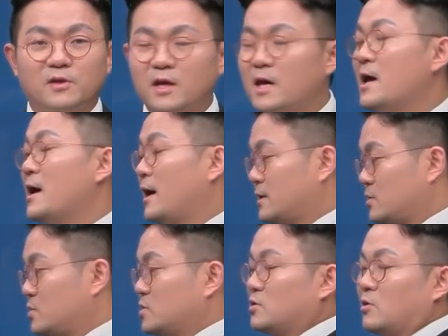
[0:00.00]
do the
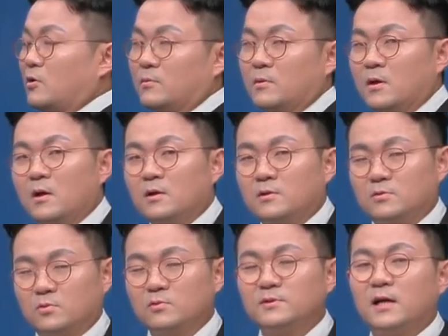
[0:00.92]
surgery and
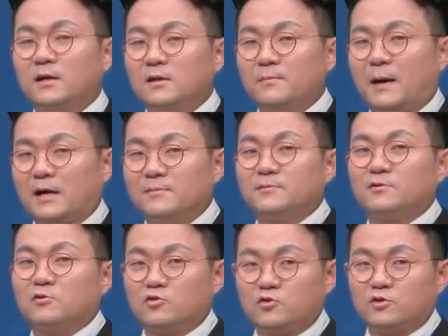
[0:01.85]
place the implant
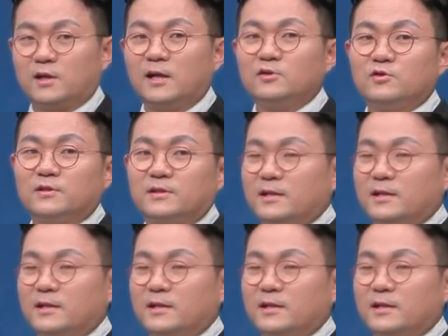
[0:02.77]
without